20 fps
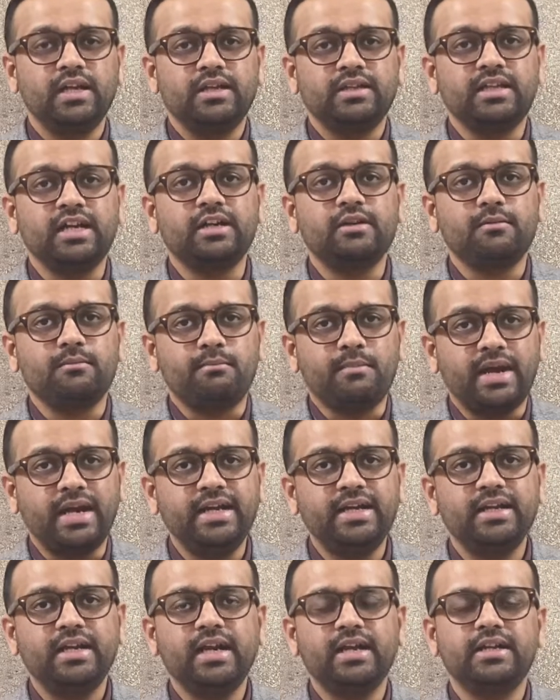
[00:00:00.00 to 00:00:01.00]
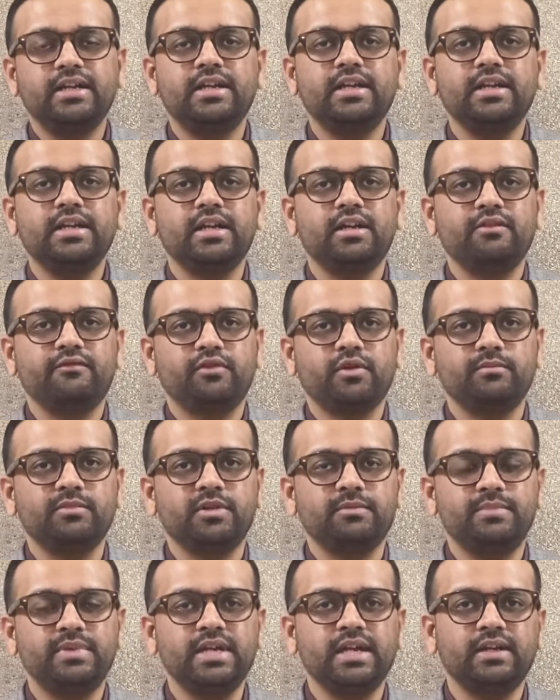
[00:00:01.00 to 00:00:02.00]
that might get cleared from the
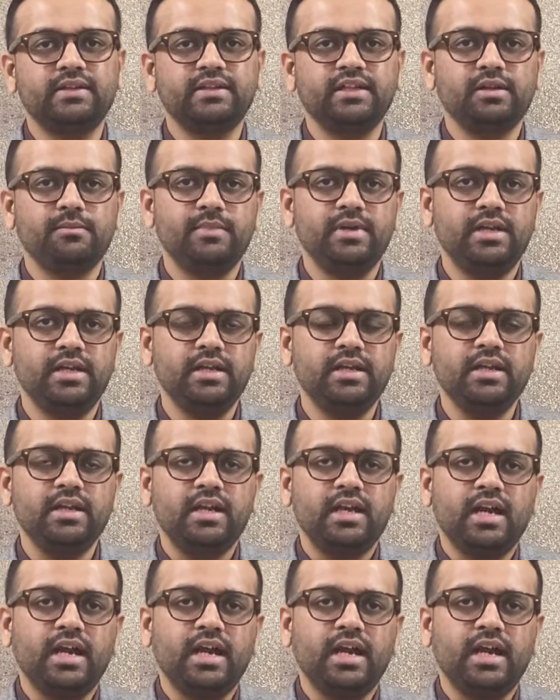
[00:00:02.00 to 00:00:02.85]
PRC committee